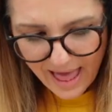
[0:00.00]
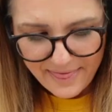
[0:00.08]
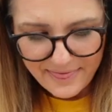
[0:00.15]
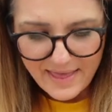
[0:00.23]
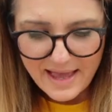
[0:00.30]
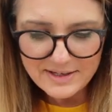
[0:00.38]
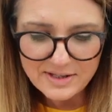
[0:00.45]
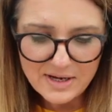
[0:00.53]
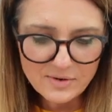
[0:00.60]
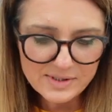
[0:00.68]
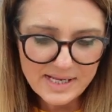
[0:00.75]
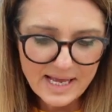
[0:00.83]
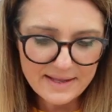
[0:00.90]
and then they
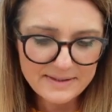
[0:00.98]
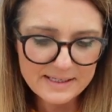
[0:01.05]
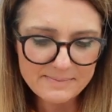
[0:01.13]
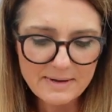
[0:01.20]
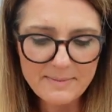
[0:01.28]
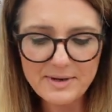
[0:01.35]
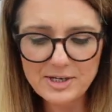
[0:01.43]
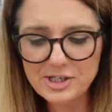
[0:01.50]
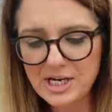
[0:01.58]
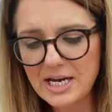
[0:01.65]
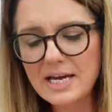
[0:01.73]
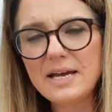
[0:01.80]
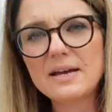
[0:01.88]
also had this Mimi
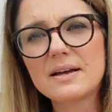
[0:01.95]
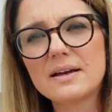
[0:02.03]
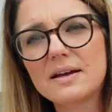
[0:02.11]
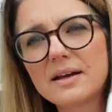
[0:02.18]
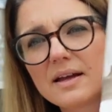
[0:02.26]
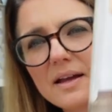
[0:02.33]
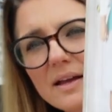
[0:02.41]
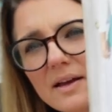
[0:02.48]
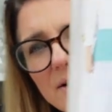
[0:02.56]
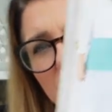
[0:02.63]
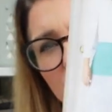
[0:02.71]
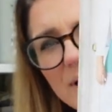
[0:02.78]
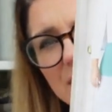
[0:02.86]
G
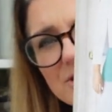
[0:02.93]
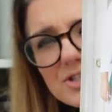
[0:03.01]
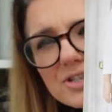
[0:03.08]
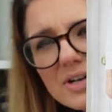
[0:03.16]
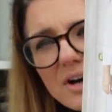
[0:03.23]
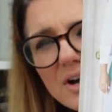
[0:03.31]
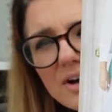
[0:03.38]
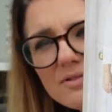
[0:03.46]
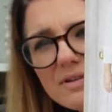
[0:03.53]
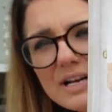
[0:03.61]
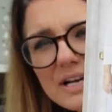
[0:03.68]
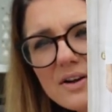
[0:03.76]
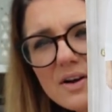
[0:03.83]
which I
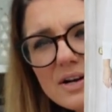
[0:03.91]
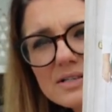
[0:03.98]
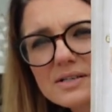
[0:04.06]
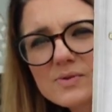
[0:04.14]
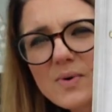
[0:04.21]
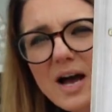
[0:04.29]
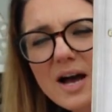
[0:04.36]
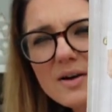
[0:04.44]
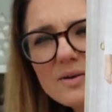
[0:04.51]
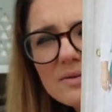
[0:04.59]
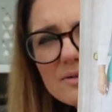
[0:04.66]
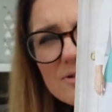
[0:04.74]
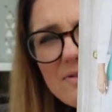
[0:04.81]
really liked as
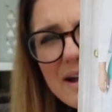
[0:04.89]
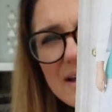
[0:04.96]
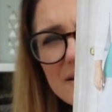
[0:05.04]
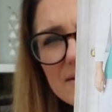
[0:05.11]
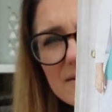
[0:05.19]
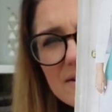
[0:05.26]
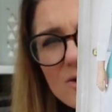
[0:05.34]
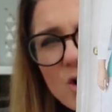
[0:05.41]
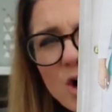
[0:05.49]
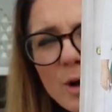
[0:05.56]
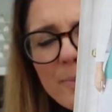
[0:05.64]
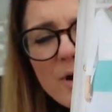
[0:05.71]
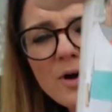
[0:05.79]
well great
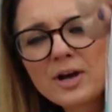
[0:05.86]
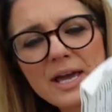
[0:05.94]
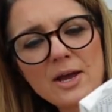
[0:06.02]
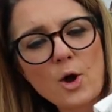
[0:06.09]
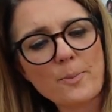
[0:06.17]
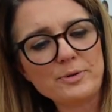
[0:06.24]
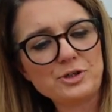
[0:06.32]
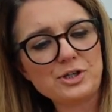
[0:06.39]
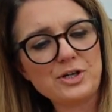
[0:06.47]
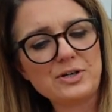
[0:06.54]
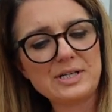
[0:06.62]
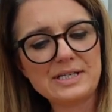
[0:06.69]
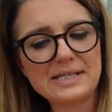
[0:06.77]
colour blocking
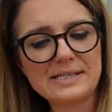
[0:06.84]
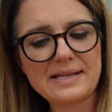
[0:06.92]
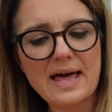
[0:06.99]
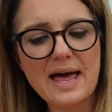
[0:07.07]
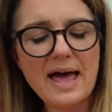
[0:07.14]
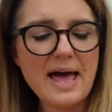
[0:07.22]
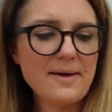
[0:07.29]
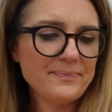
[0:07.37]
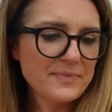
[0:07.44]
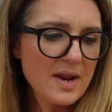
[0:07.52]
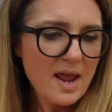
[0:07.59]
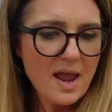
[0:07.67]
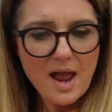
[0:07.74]
opportunities there
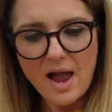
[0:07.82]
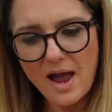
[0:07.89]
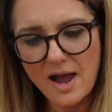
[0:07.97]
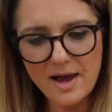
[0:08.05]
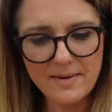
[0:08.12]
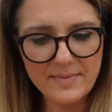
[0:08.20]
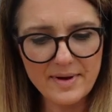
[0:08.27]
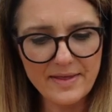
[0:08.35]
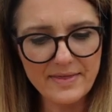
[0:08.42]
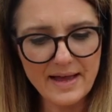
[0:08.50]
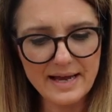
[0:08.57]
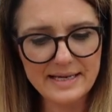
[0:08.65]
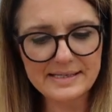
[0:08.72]
um, and
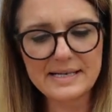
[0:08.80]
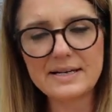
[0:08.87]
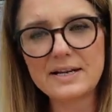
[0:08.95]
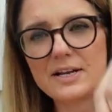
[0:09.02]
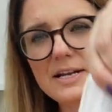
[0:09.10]
that is in a